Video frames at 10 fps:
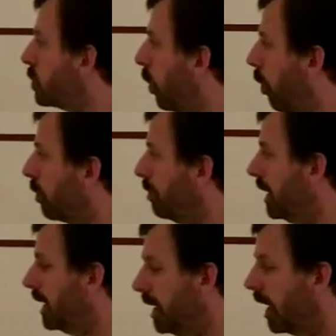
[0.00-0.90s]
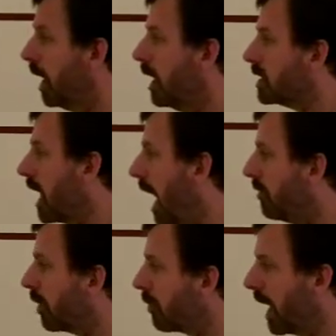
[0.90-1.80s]
taught me to
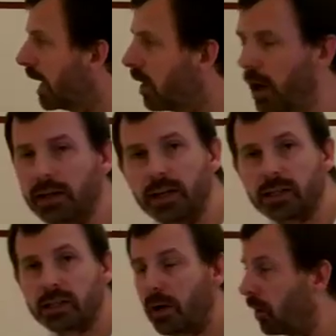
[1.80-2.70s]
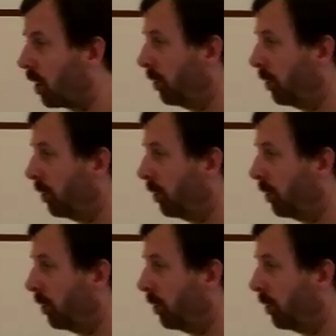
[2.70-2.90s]
have the racket like this. Now, a